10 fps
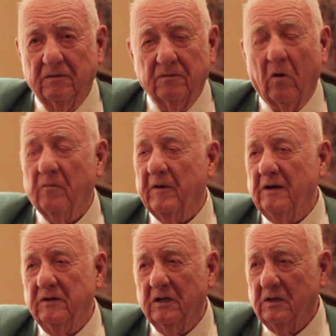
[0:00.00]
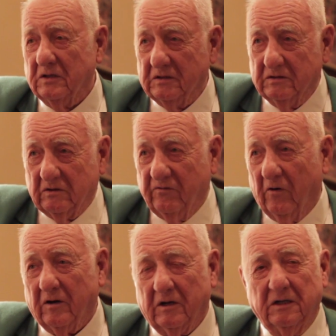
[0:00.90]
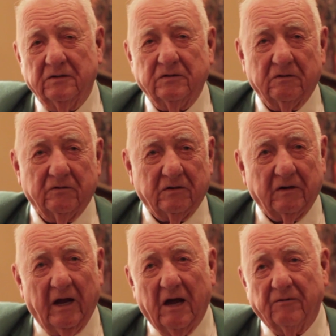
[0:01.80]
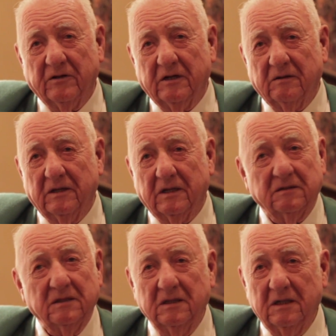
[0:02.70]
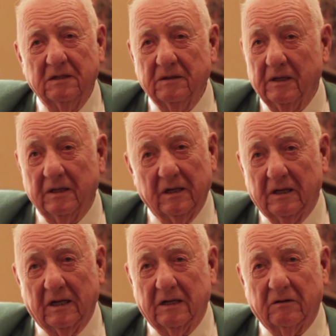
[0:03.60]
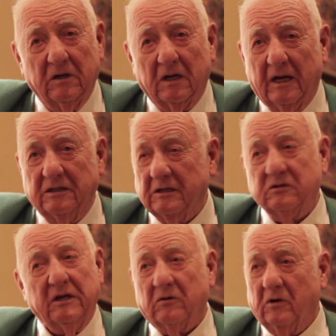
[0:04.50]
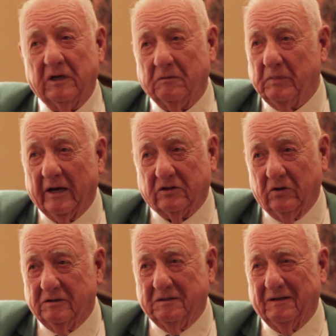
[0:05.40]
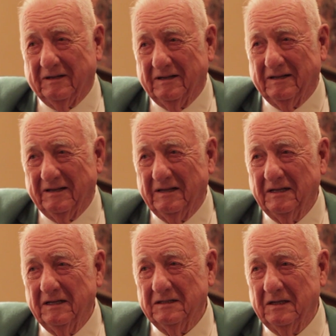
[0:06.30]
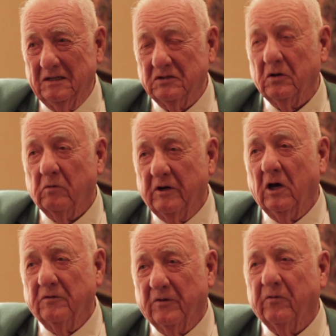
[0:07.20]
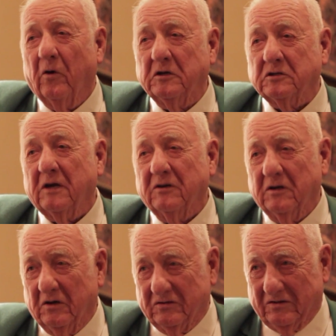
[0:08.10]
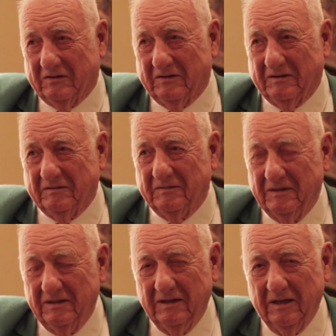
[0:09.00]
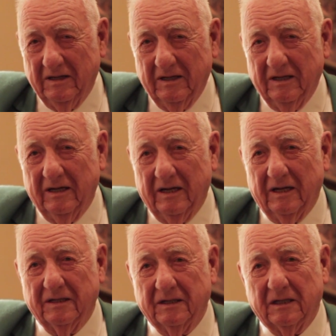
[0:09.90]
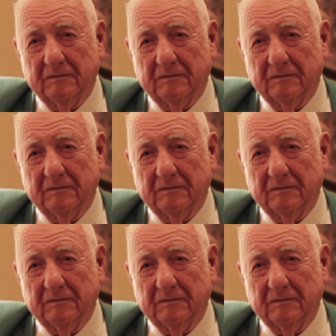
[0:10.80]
4 or 5 years, forklifts and scaffold and everything. Then I realized I was never going to get back to it. So it went on for 47 years. And